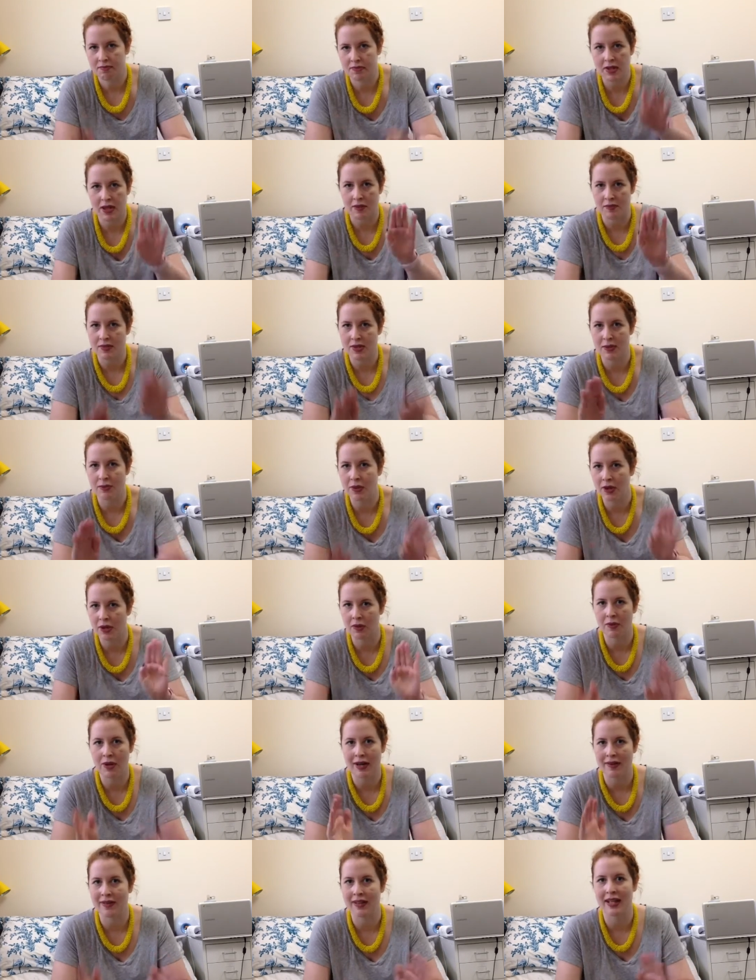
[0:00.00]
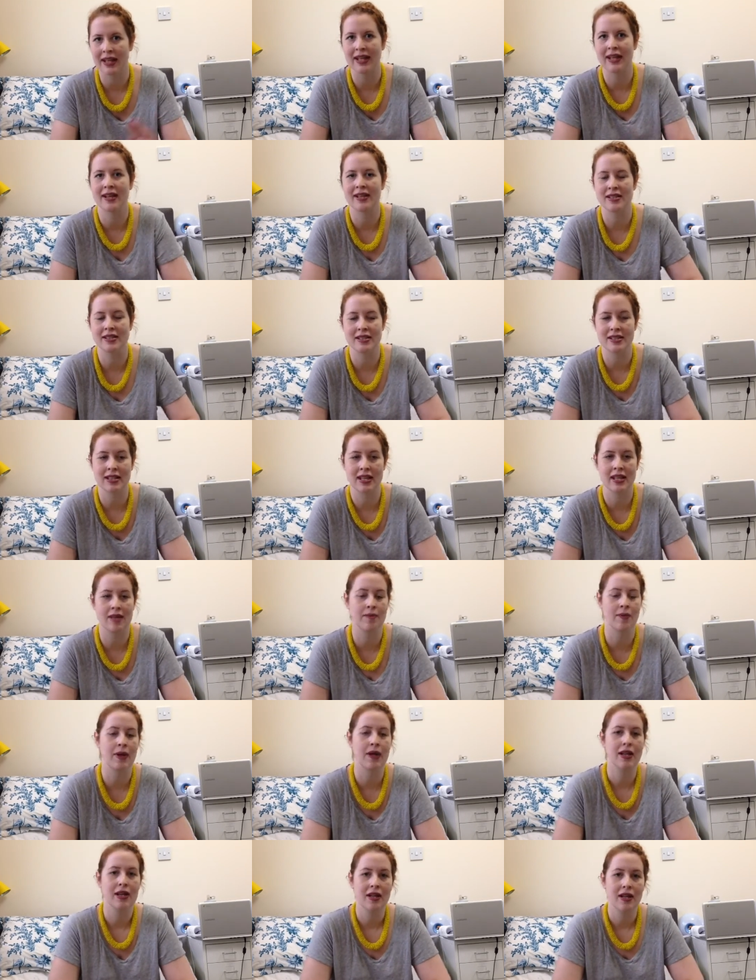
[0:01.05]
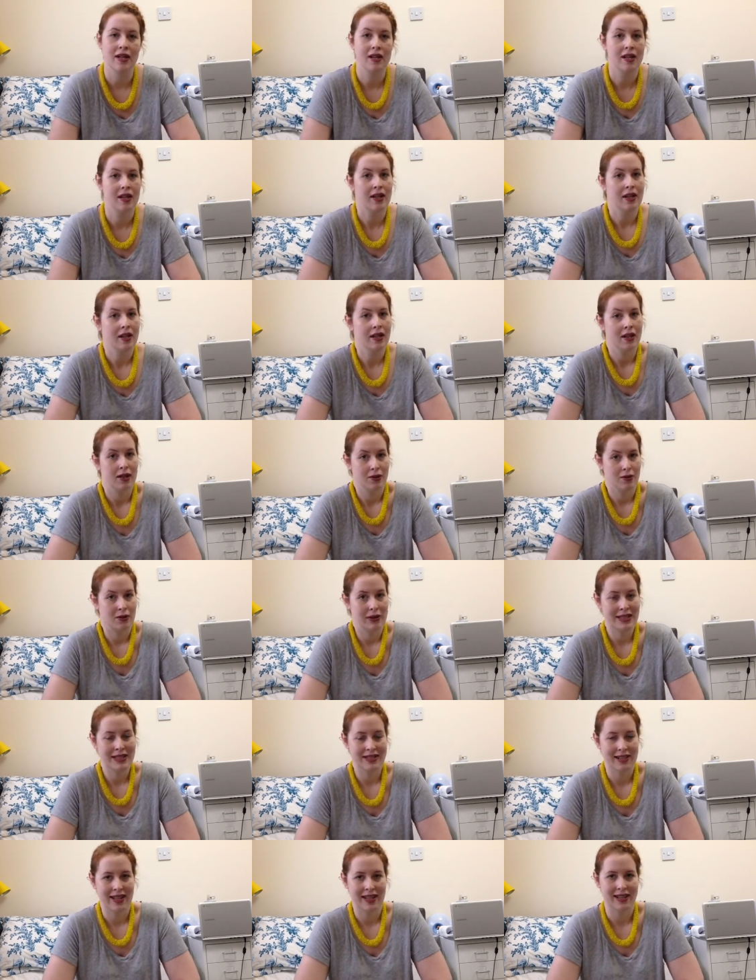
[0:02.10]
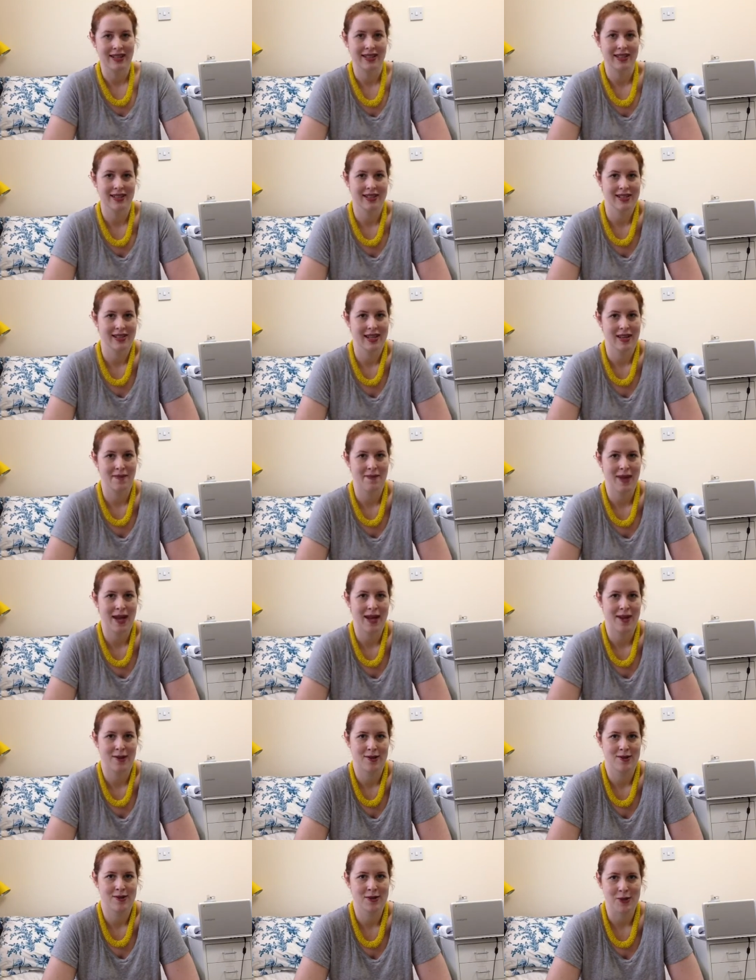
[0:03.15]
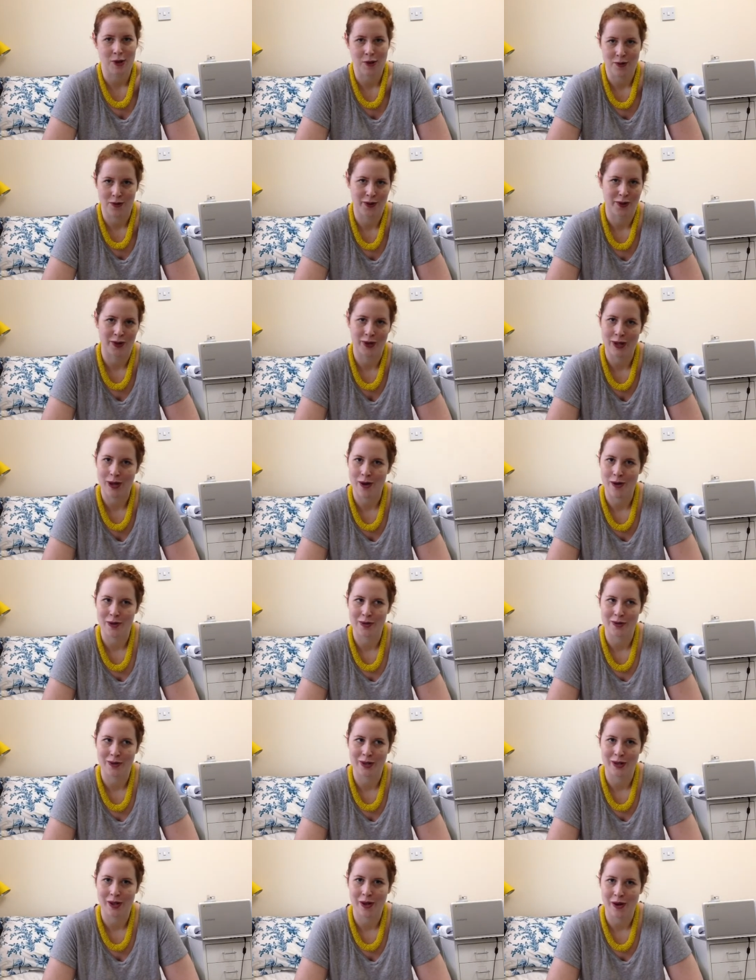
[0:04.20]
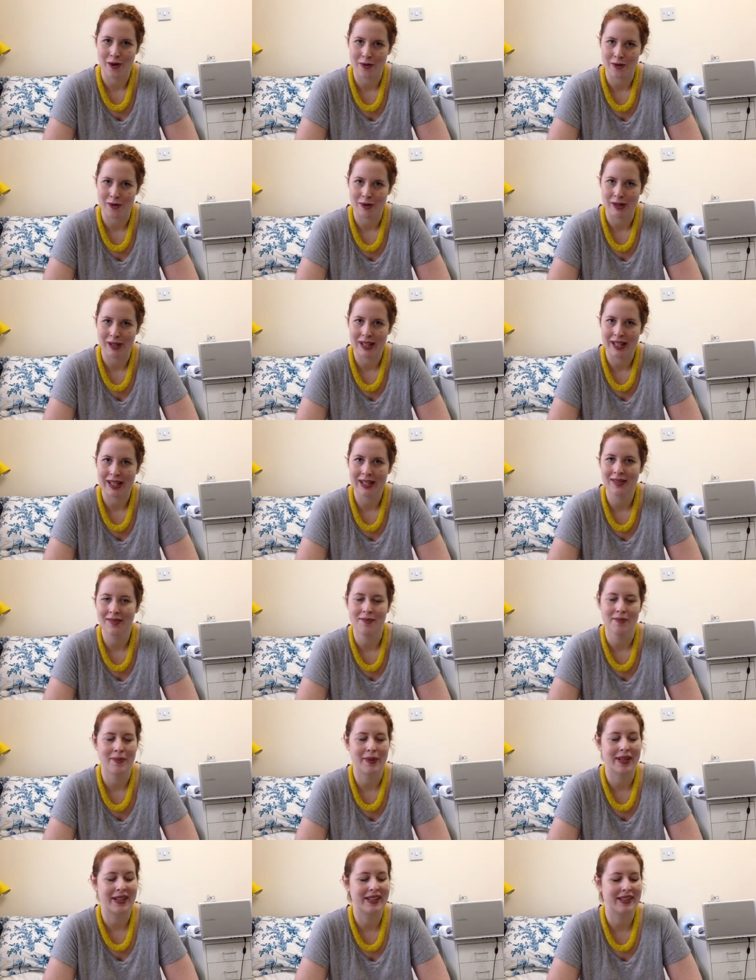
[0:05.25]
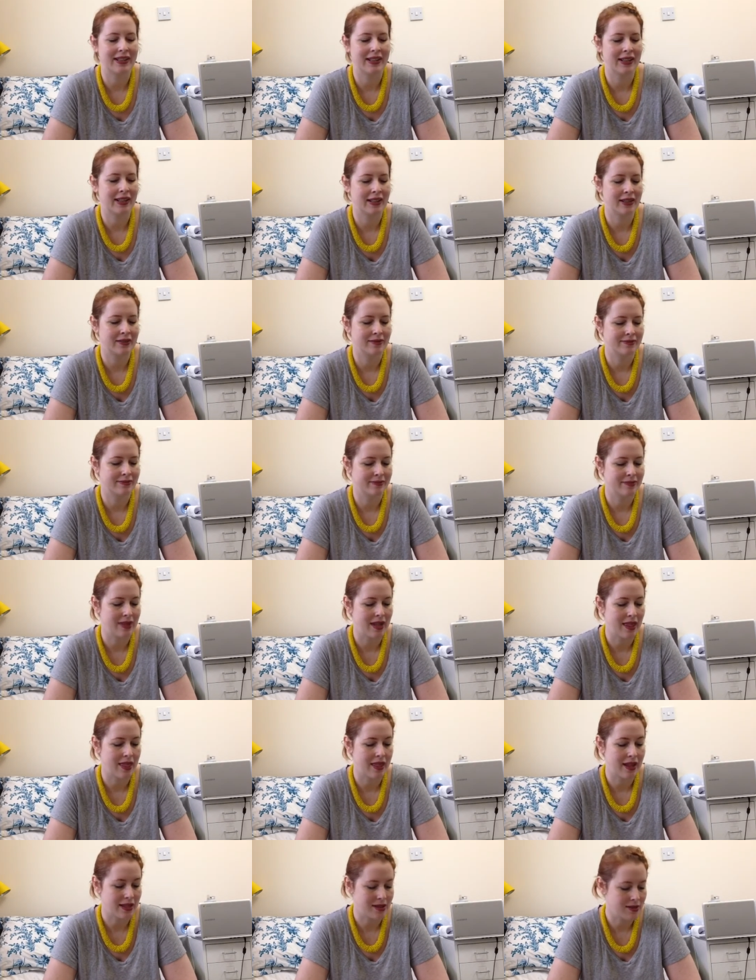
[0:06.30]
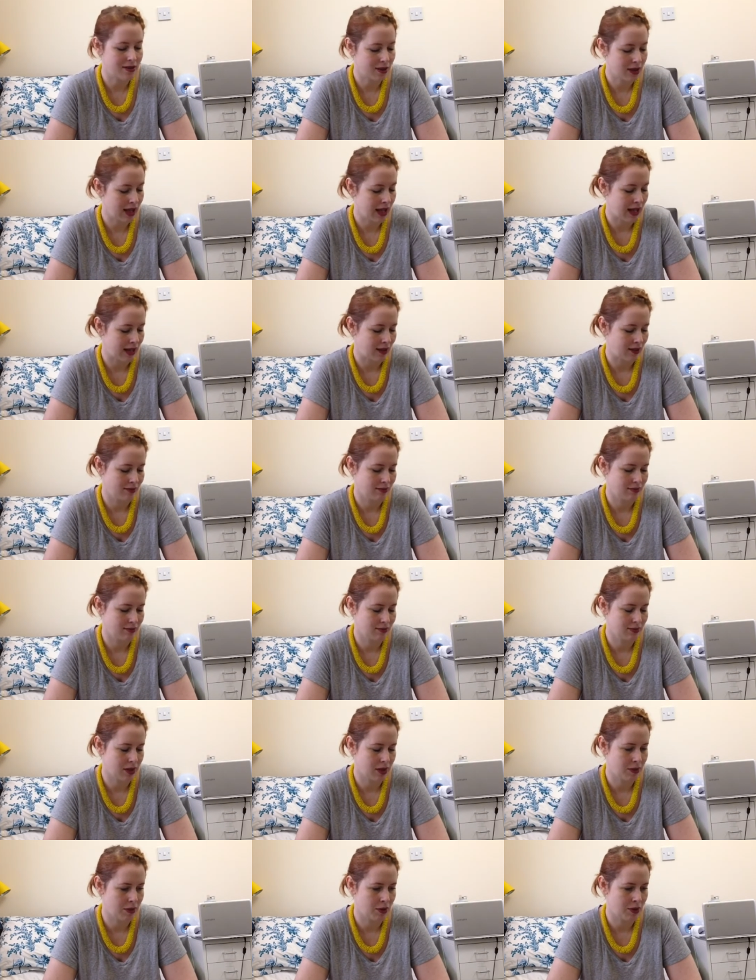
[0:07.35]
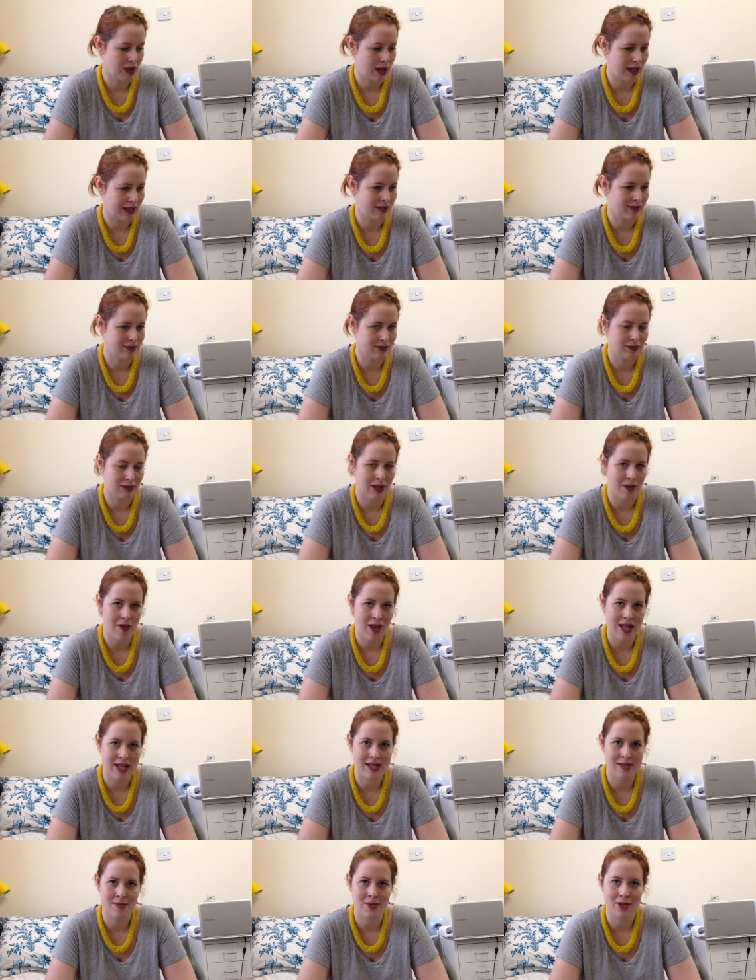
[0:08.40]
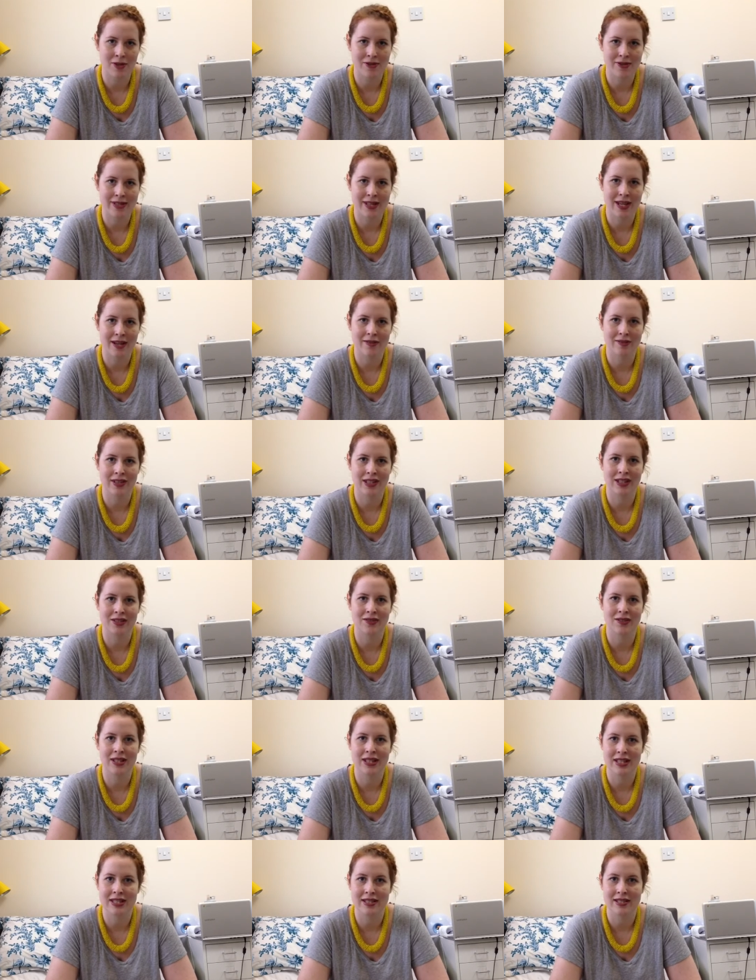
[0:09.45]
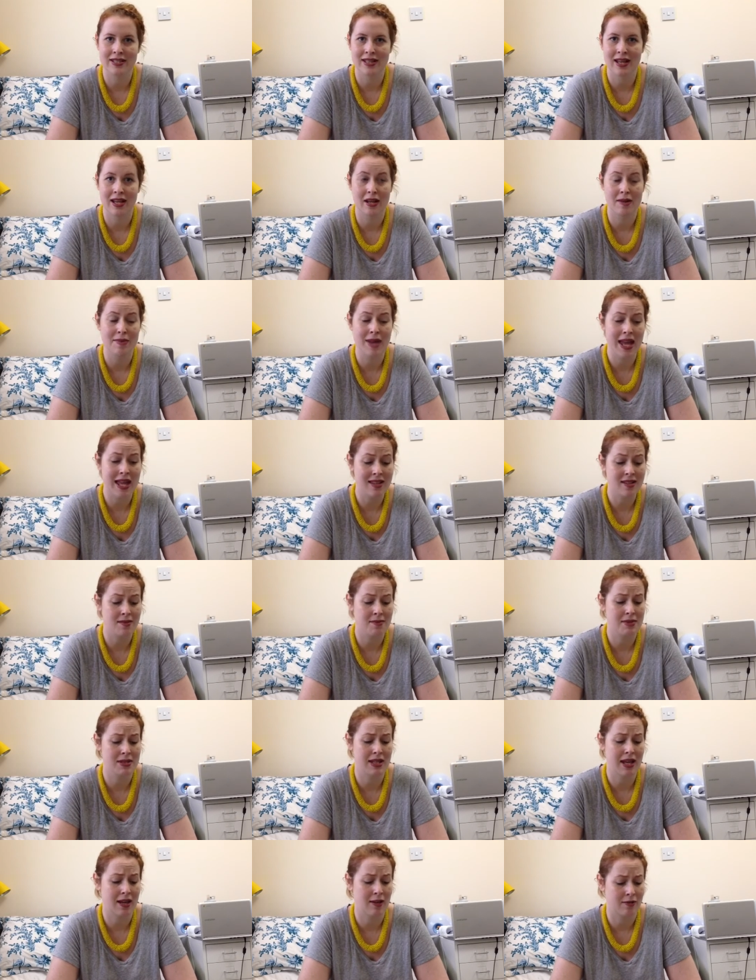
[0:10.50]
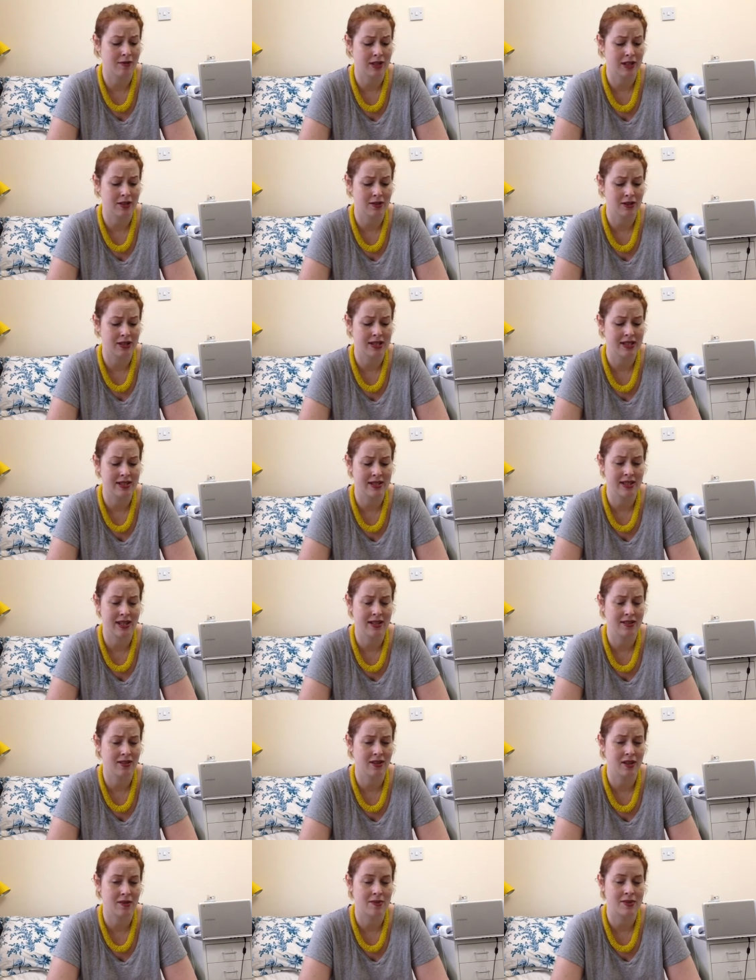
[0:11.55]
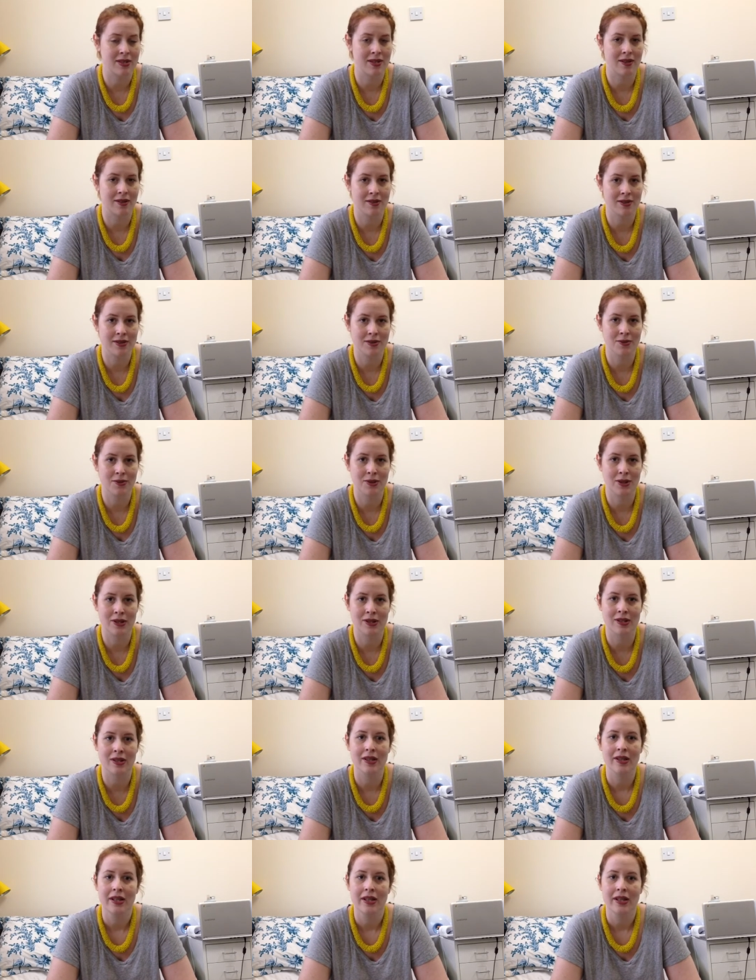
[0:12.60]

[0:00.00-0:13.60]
So somewhere around there. I just keep recycling the same pounds over and over and over again, but um, that's okay. I'm alright. I've had some non-scale victories um, and some scale victories in that time, so it's all good.